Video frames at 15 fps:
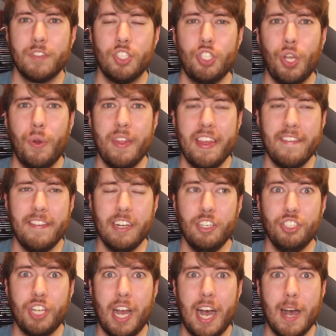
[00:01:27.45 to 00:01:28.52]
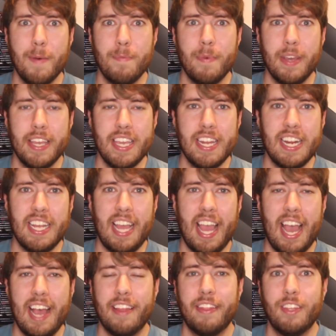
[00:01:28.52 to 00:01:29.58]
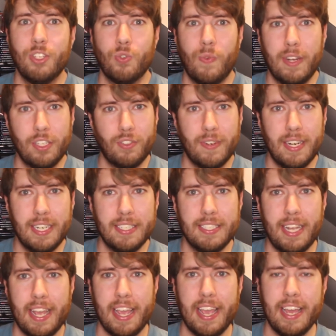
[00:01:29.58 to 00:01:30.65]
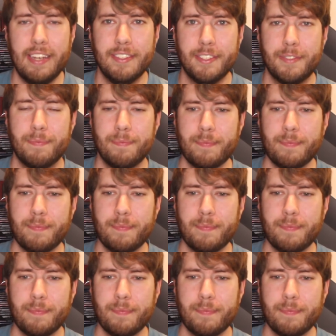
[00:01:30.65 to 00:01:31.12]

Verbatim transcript: So they finish up eating at this restaurant, and